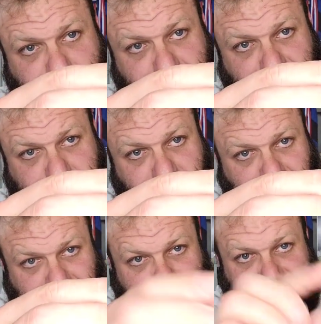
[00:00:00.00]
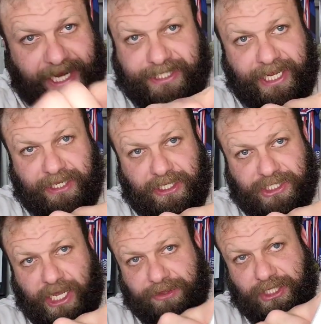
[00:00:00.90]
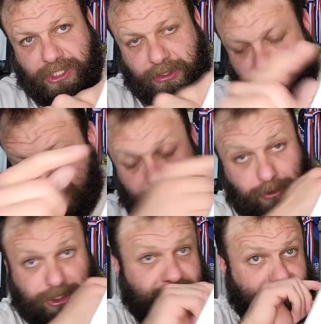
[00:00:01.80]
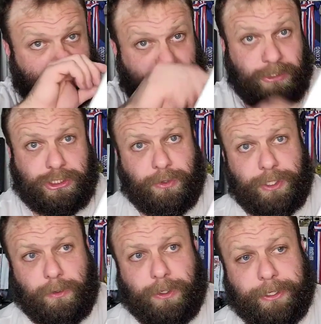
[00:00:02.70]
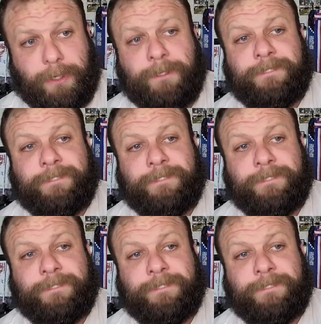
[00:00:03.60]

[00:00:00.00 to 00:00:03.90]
with these pins. I can't take these out. These aren't the screws like I was showing you earlier.